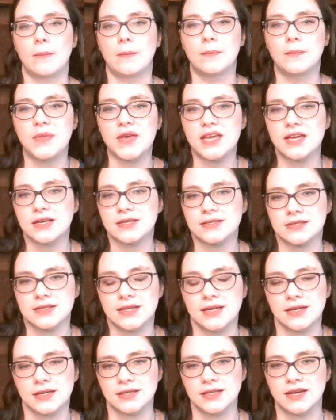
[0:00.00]
because
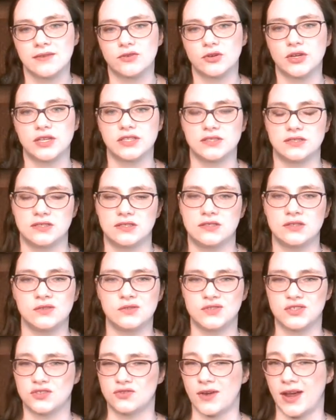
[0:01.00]
King never
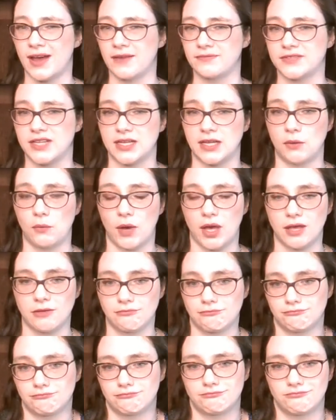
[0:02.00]
institutes a draft anyway,
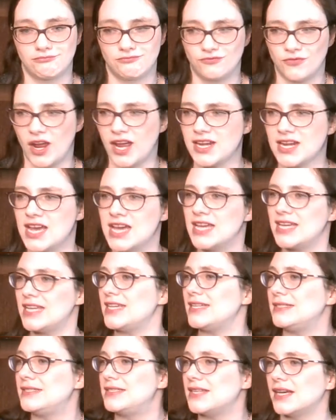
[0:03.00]
right?
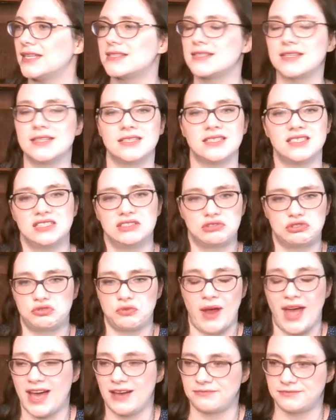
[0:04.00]
He doesn't
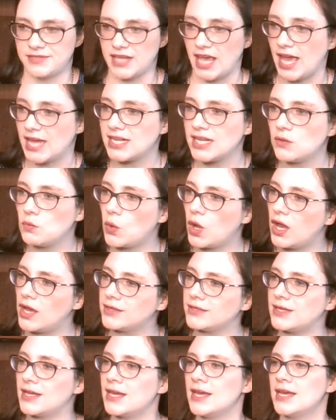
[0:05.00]
draft
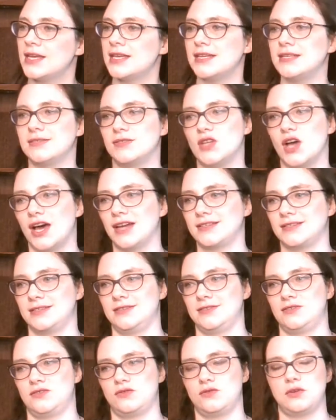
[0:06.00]
anyone. He doesn't
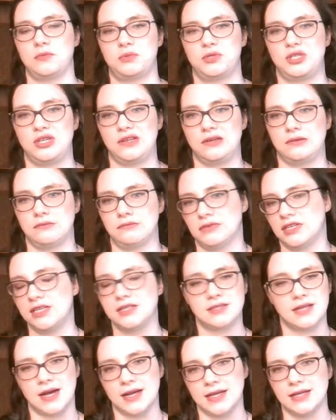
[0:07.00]

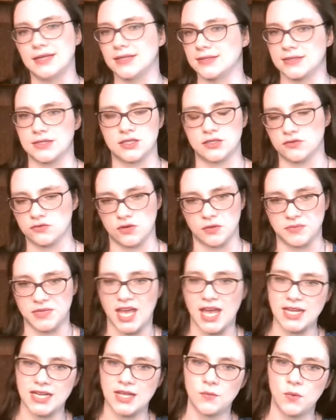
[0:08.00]
conscript
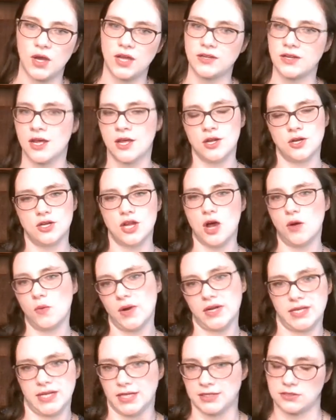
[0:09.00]
anyone. No
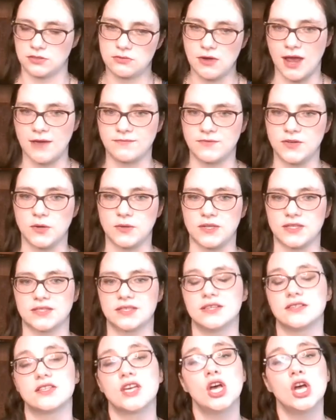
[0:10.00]
one gets draft
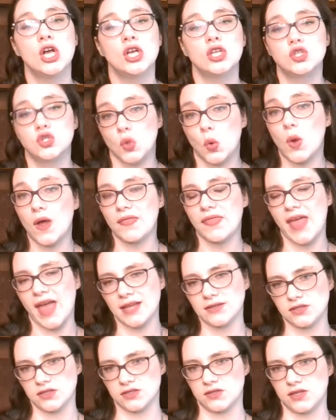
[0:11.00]
notices. So
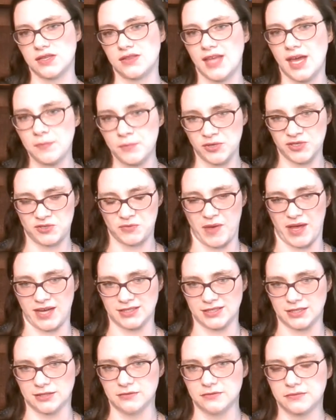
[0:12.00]
in that
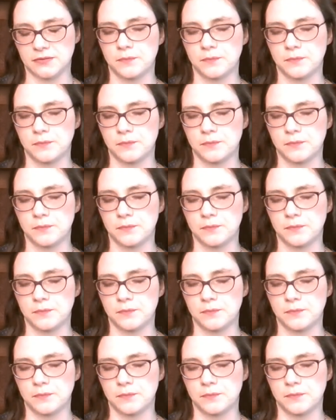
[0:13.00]
perspective,